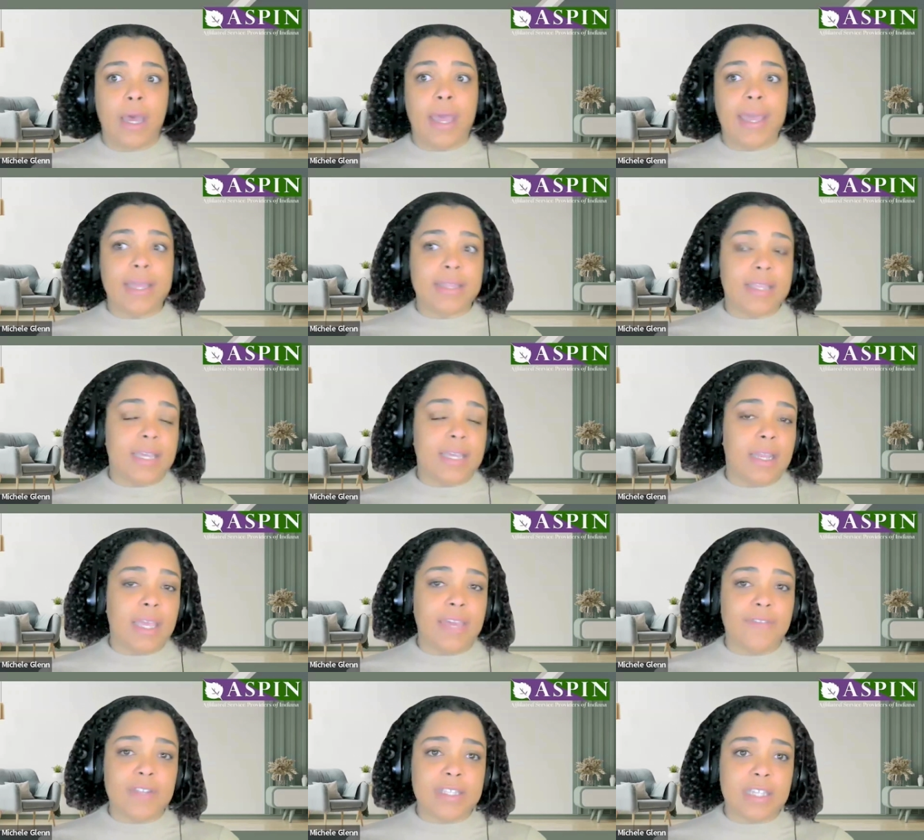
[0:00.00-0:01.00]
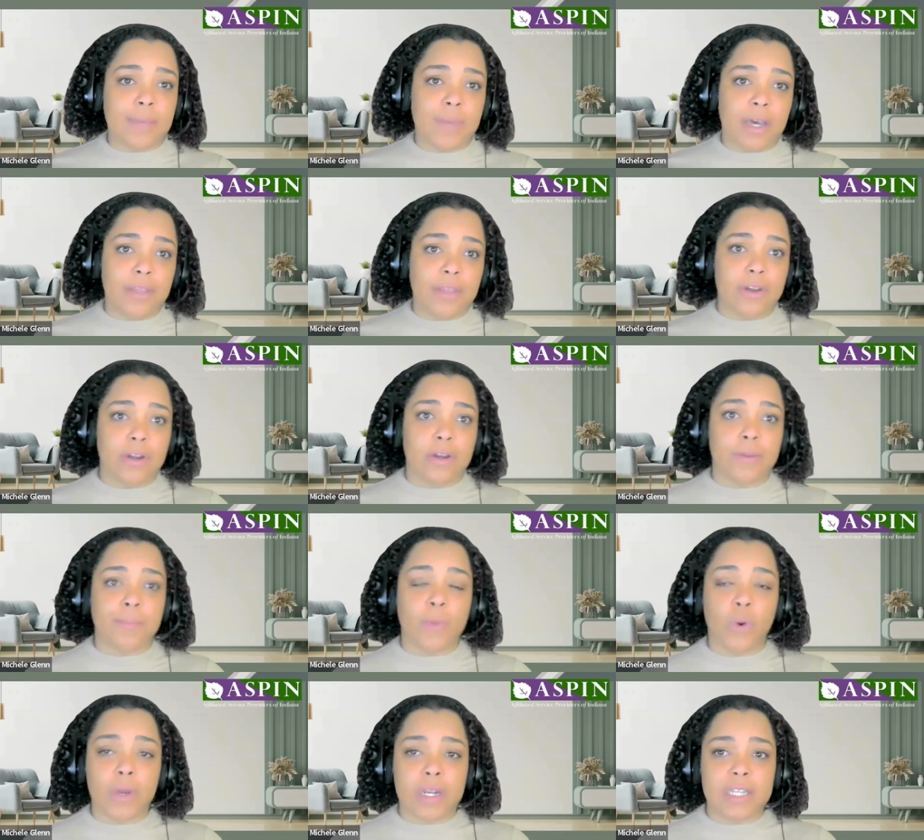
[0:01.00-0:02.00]
And then even some other
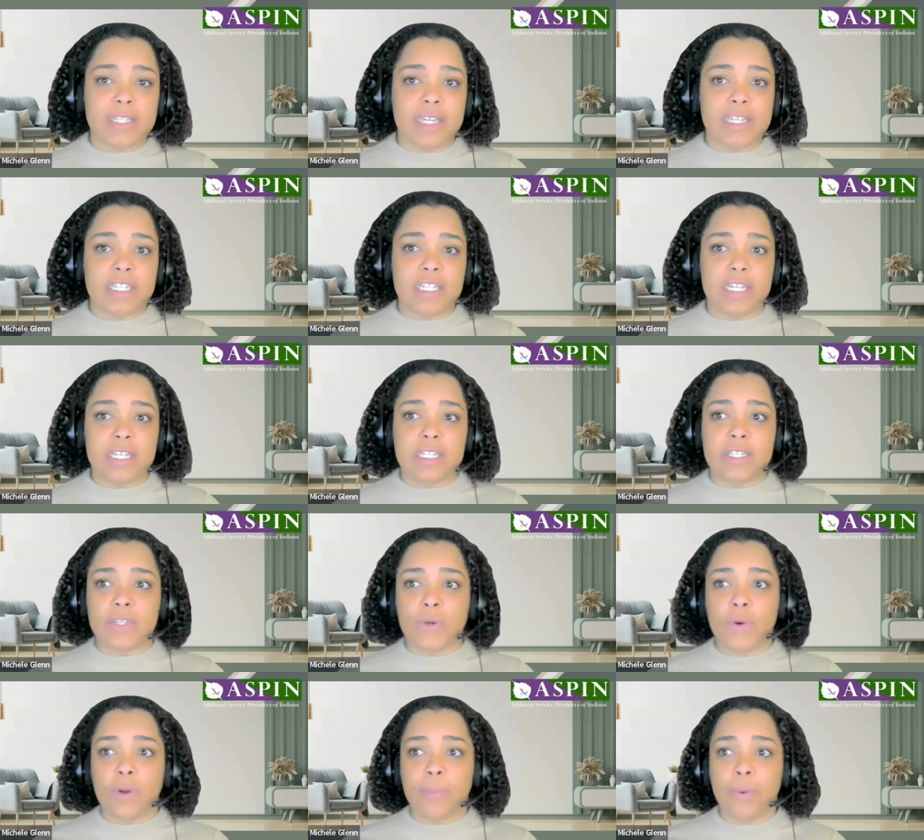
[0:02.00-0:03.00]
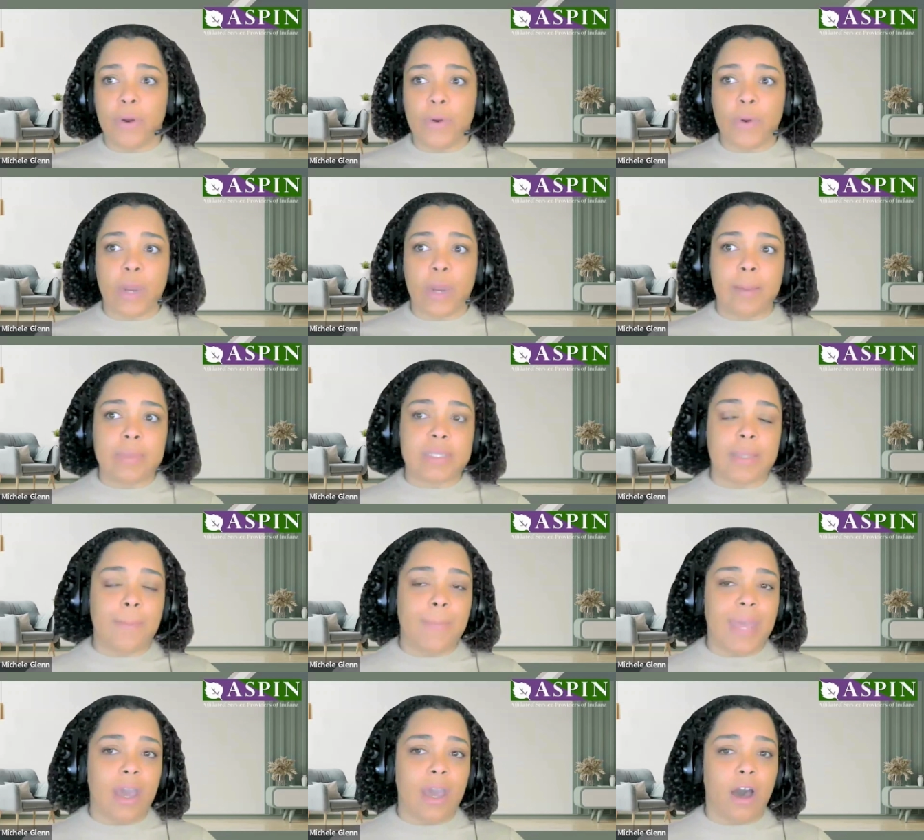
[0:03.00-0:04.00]
organizations or programs
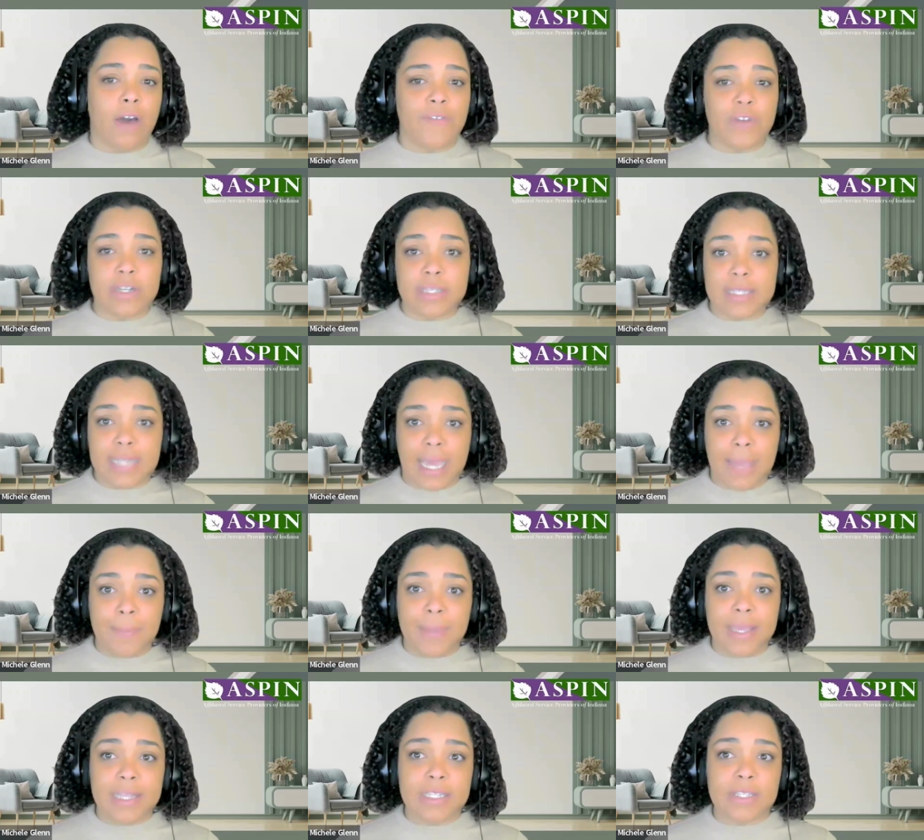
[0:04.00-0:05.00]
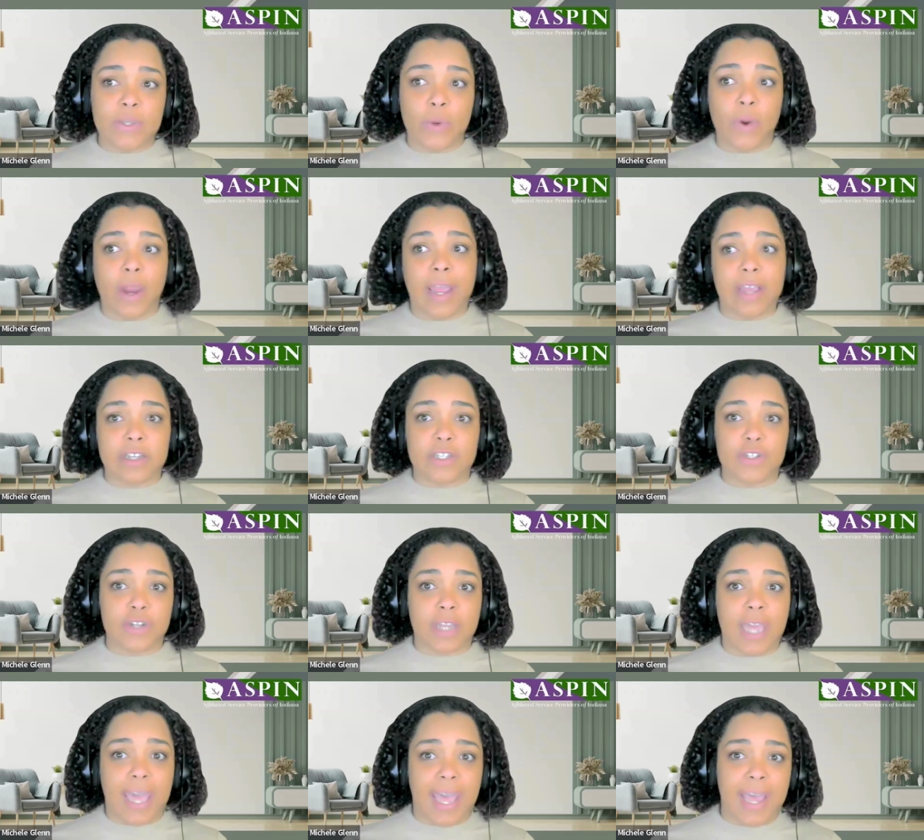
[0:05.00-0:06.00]
may offer stipends or extra
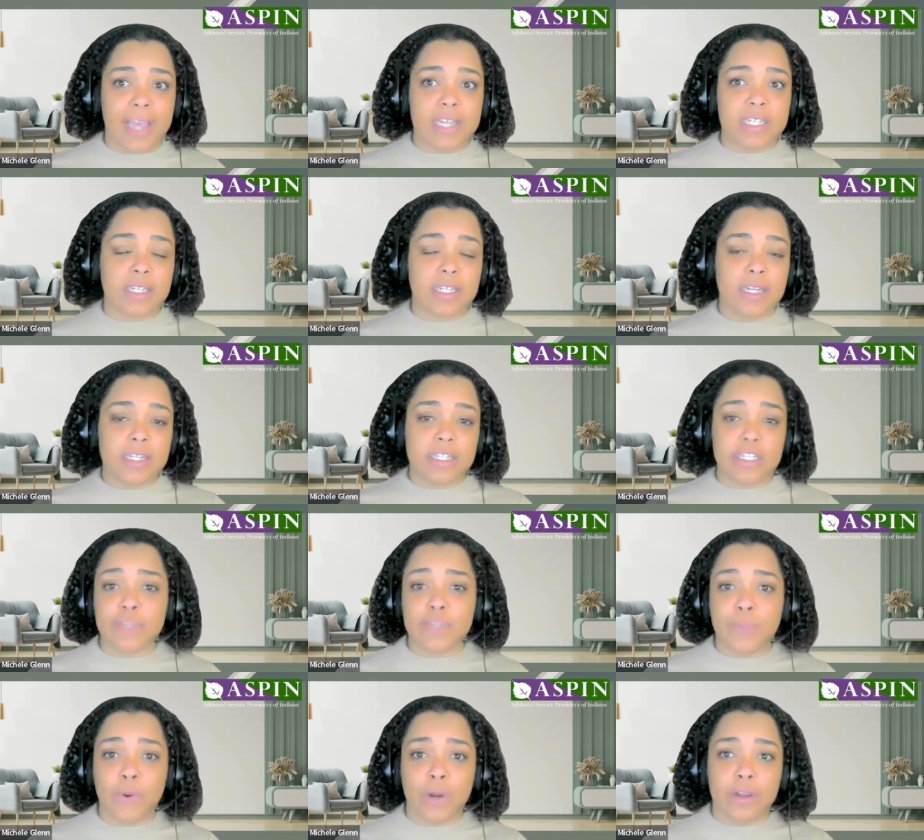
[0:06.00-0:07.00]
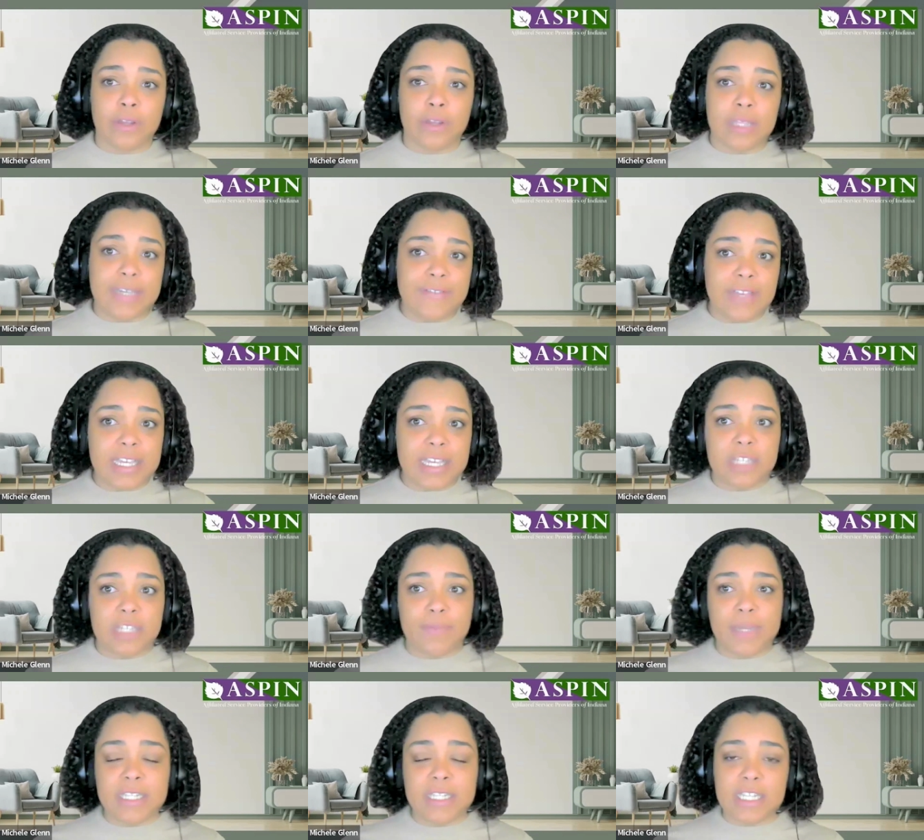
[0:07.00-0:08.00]
cash to support your living
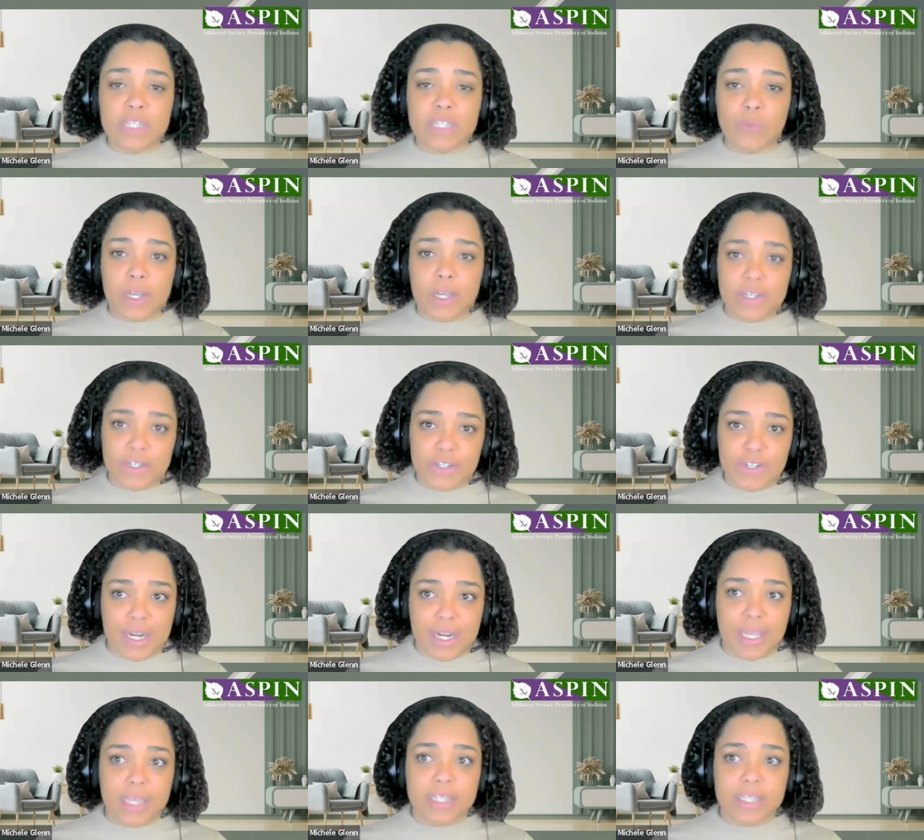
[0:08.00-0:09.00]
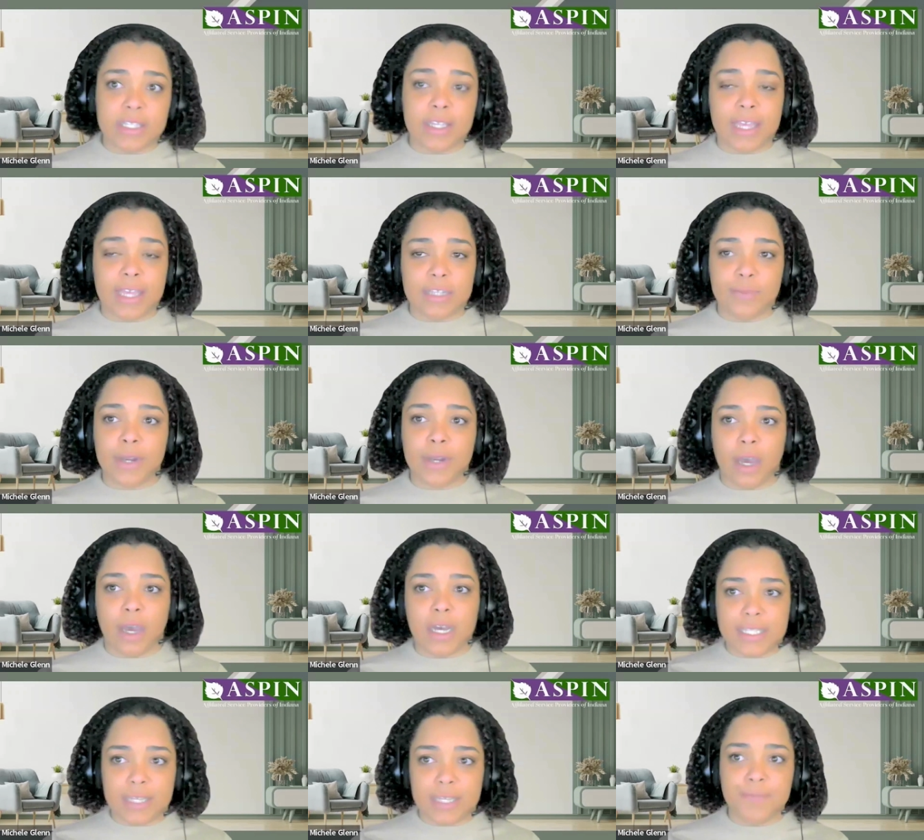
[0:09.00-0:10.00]
expenses while you're training. So that's pretty
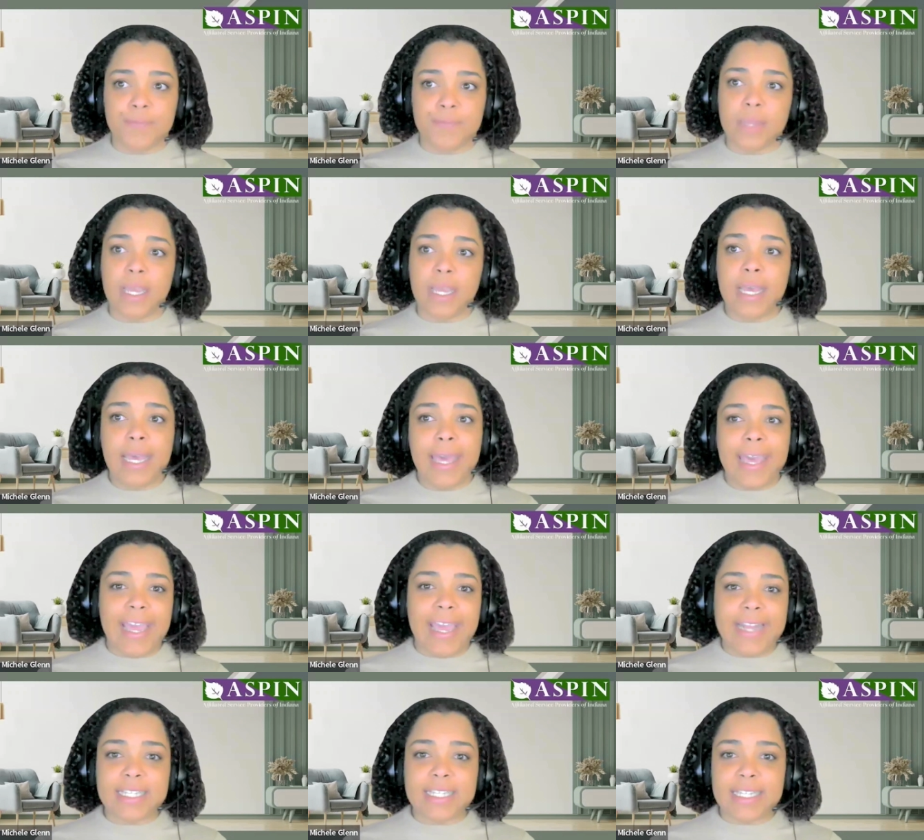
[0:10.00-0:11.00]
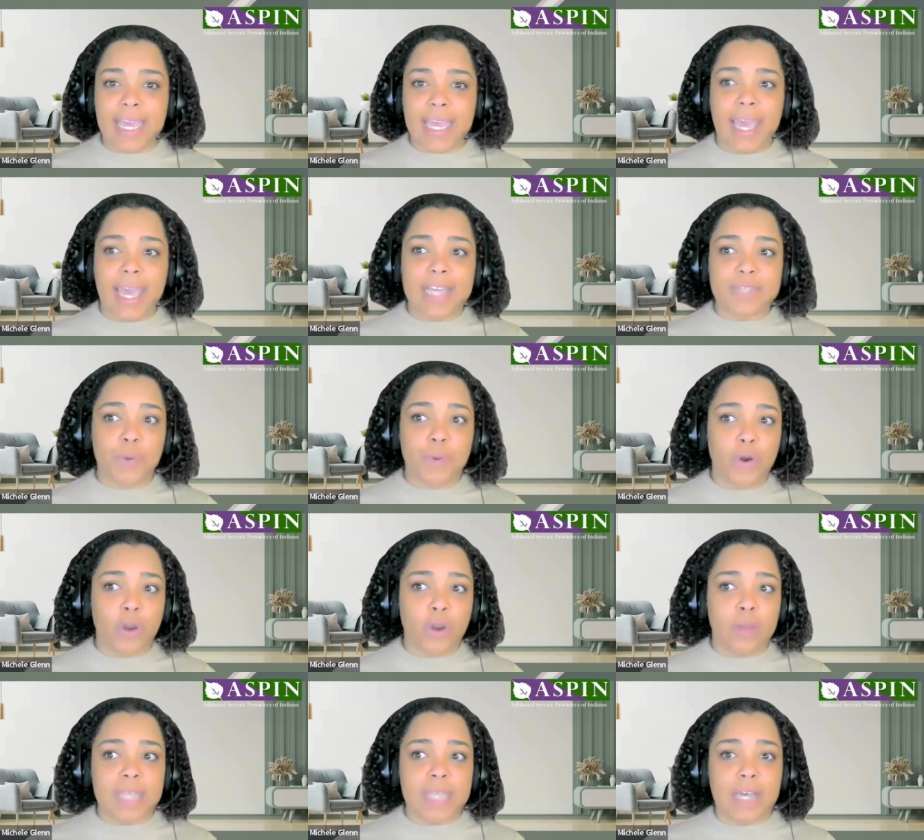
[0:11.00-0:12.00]
awesome. Each state has
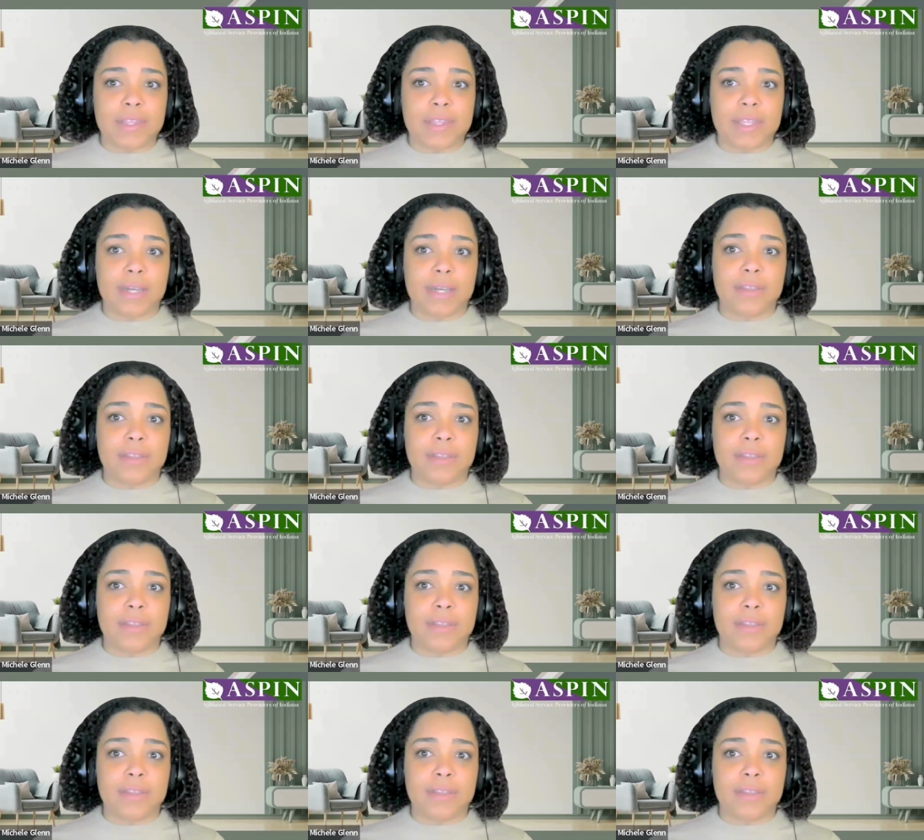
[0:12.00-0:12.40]
programs out there